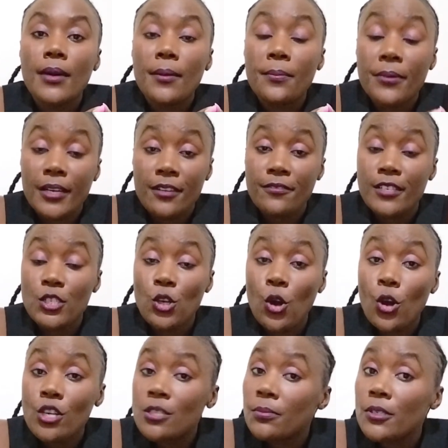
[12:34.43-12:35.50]
private
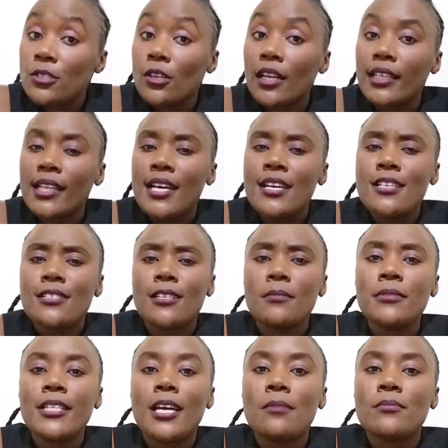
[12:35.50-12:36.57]
hospitals,
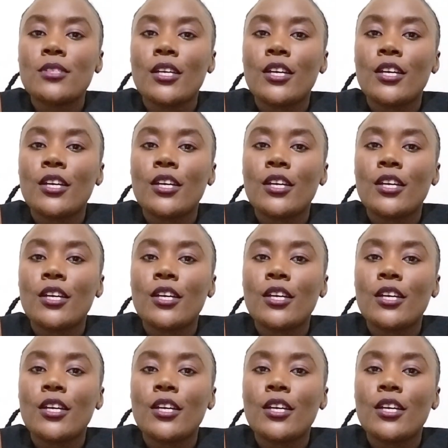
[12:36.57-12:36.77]
sometimes